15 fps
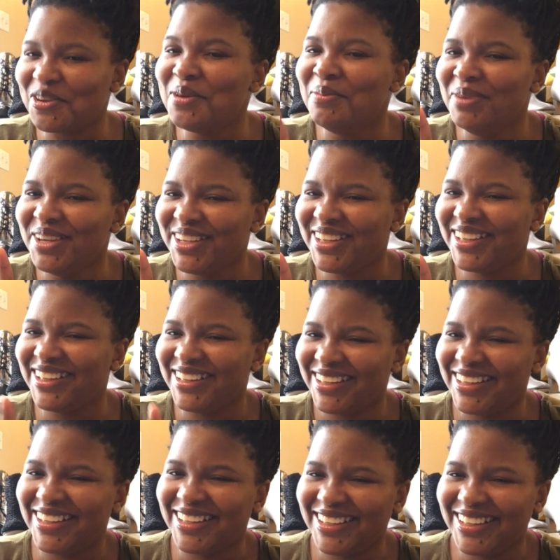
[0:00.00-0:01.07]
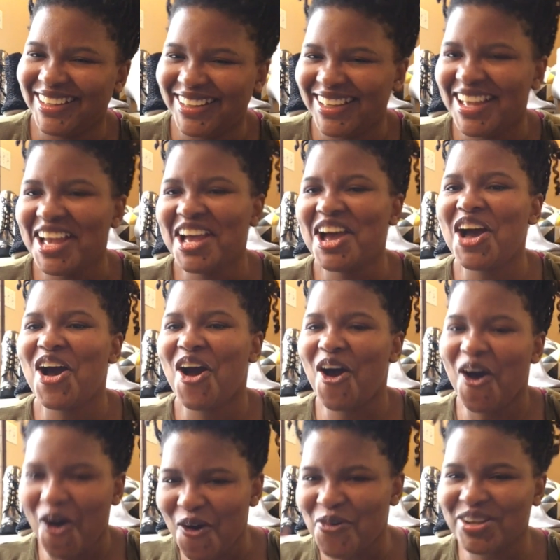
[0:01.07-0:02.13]
for me
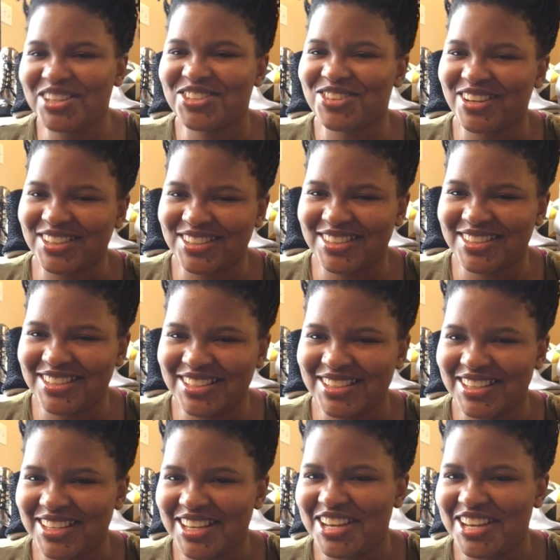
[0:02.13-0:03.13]
always dressed